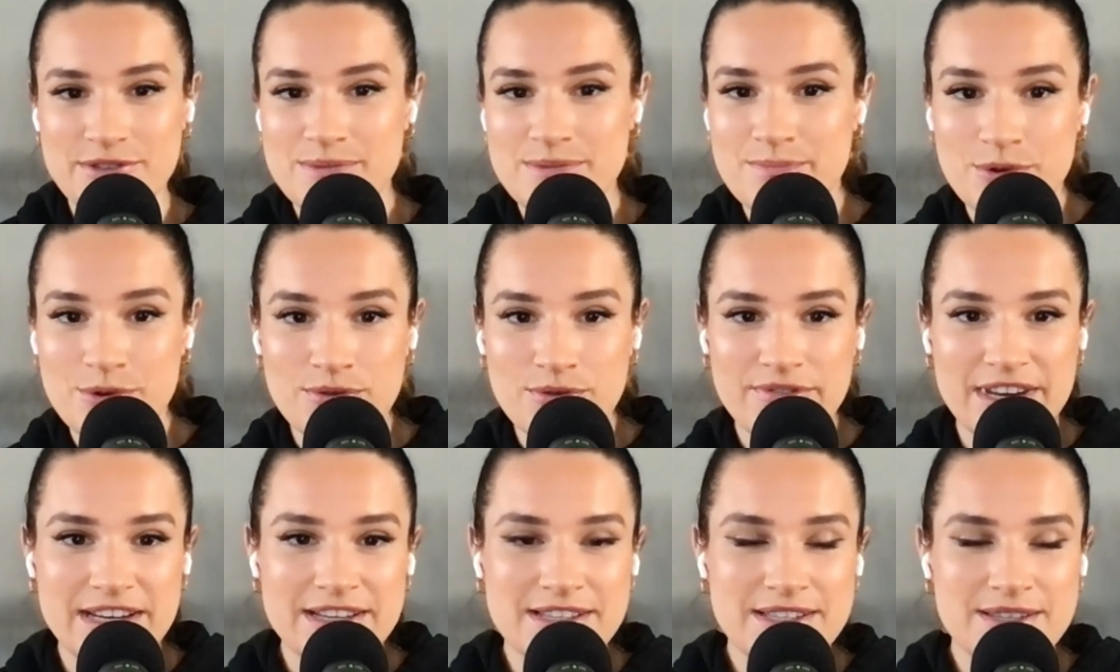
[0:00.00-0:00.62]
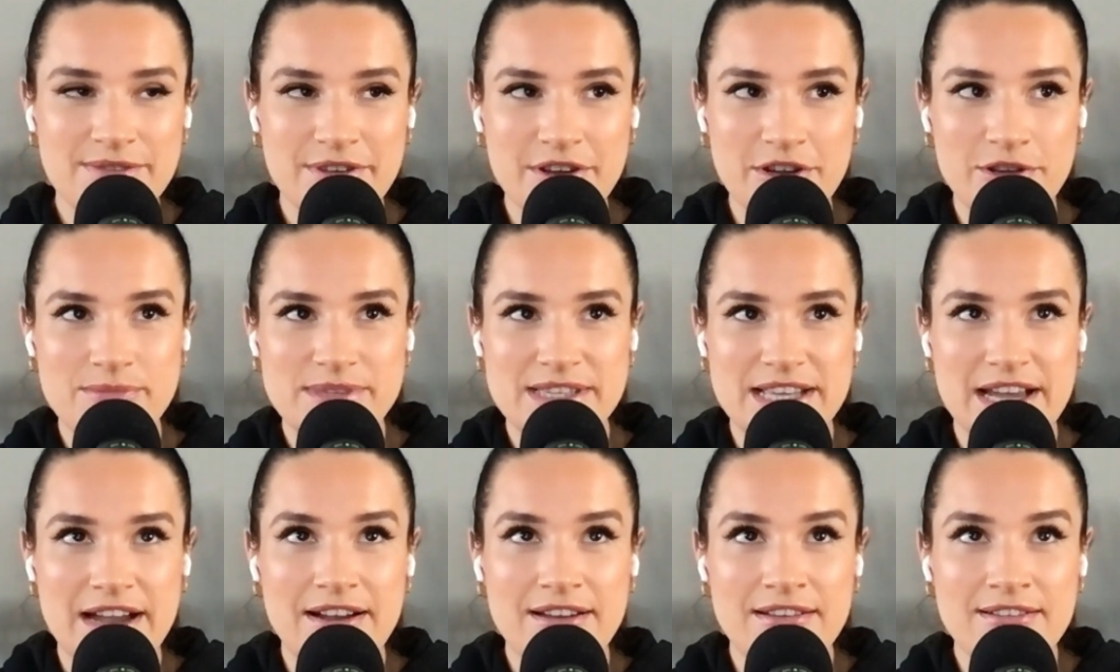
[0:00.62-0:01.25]
movies, films
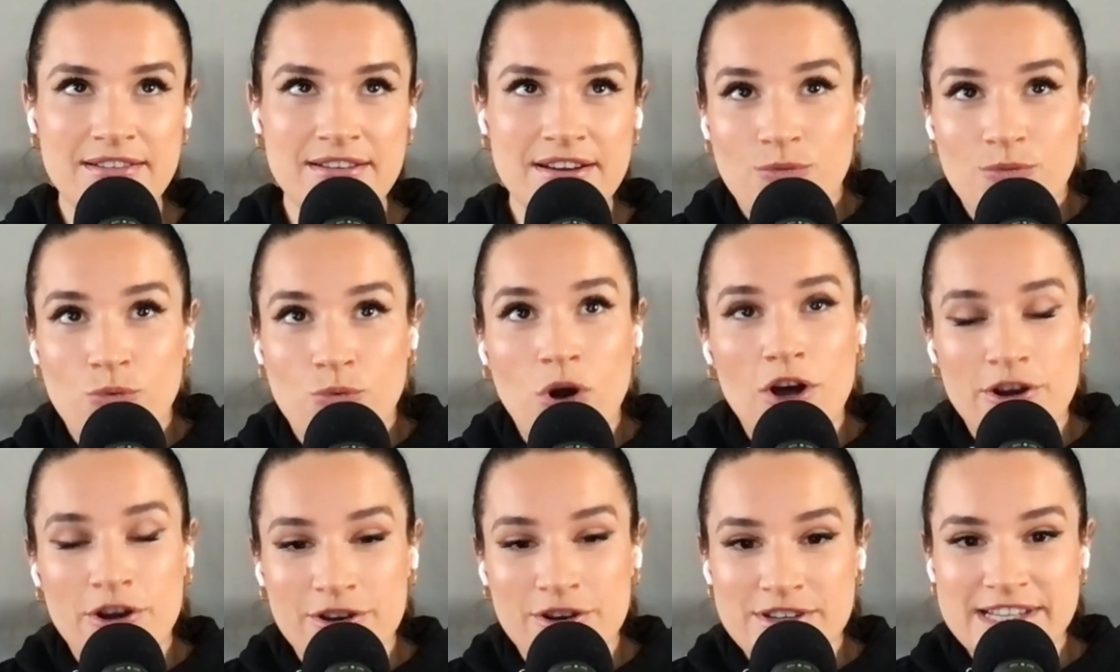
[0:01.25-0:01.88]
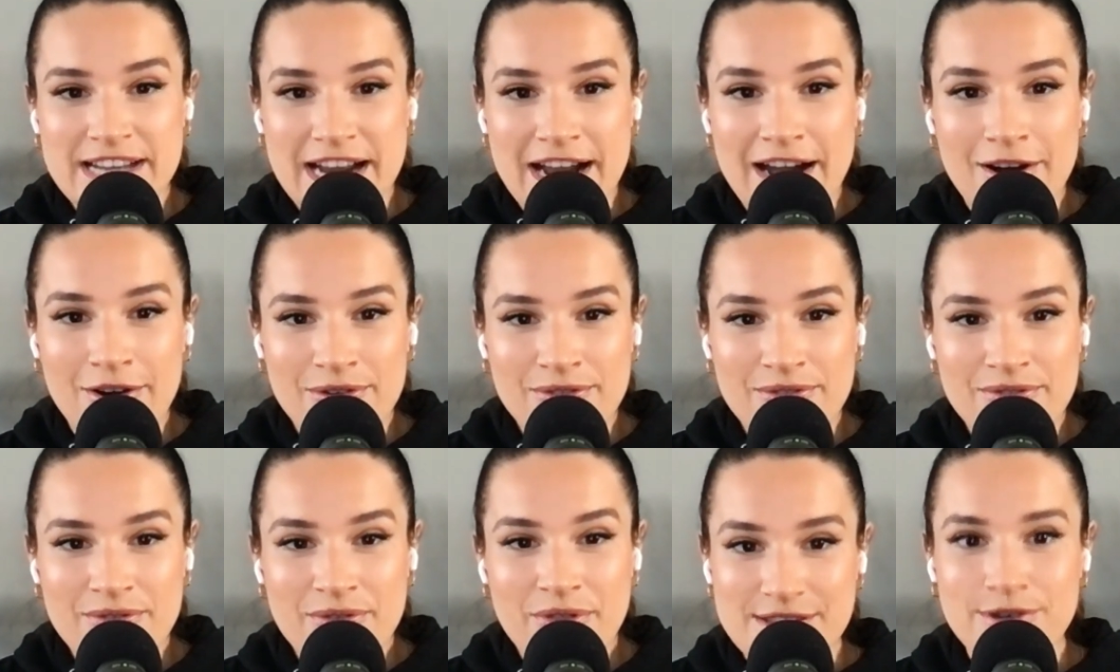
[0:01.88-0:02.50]
that water
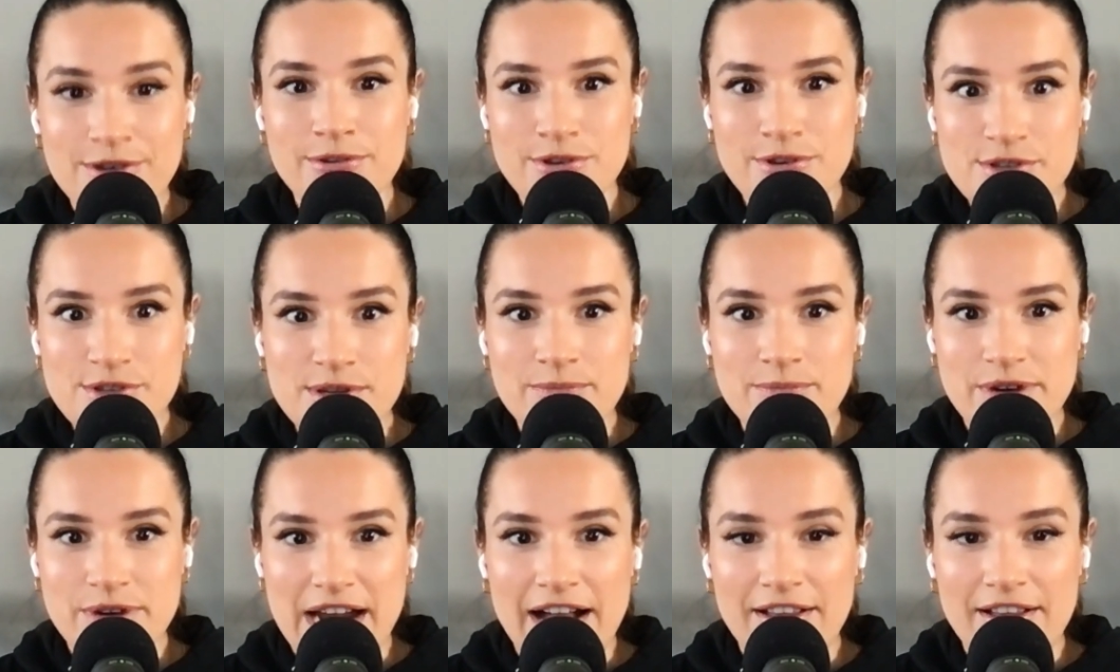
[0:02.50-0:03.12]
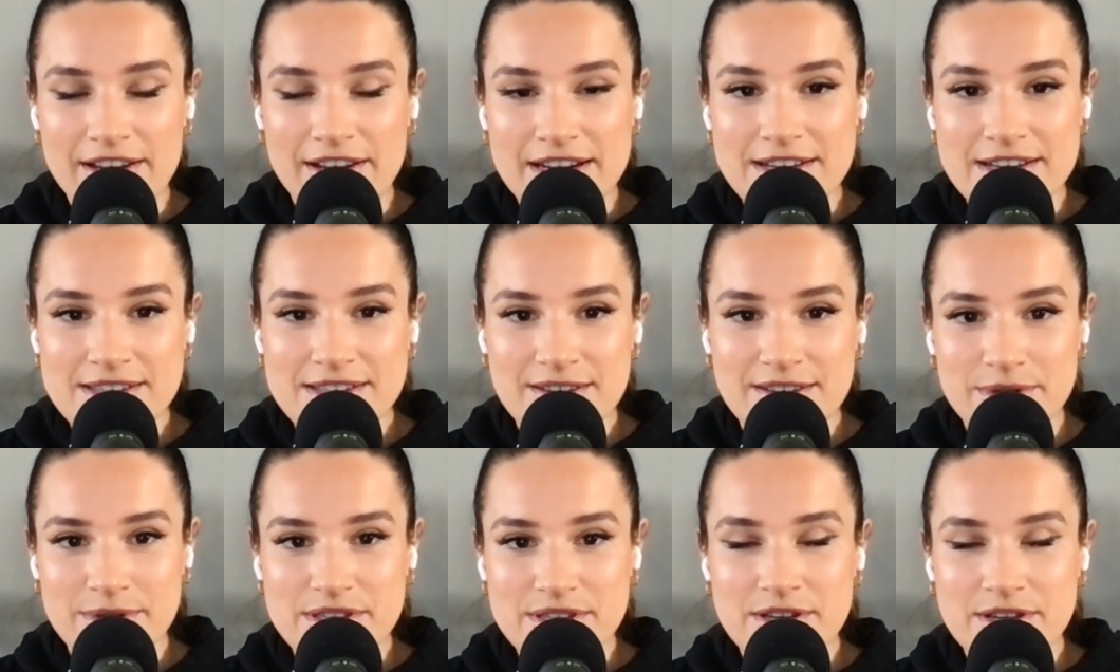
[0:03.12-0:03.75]
down the gruesome realities
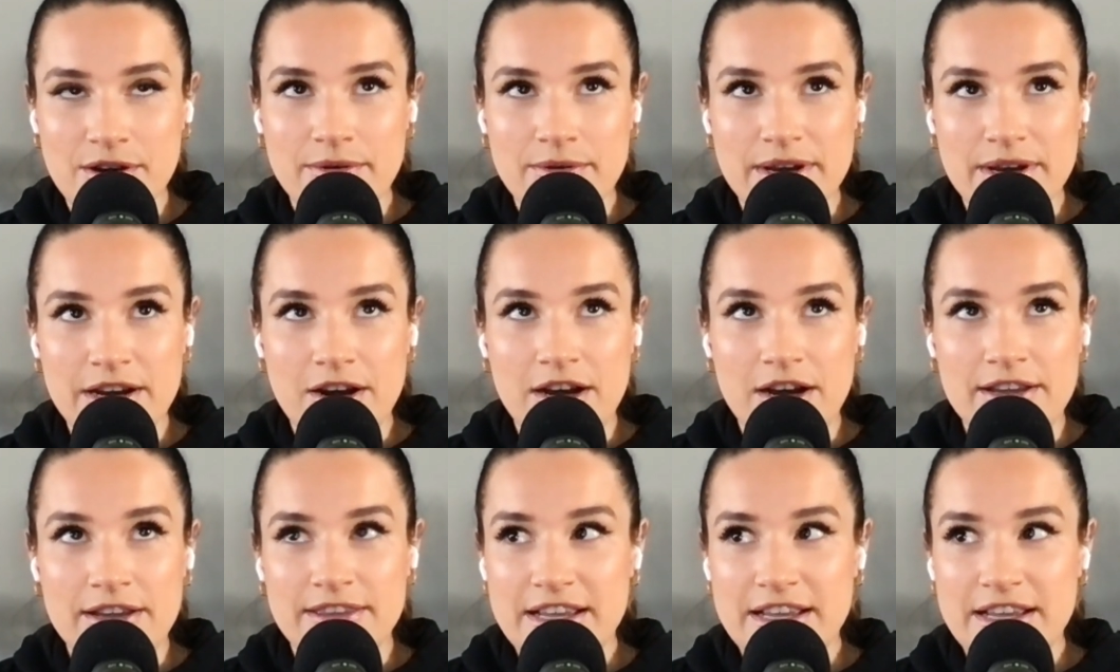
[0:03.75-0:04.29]
of what's going on,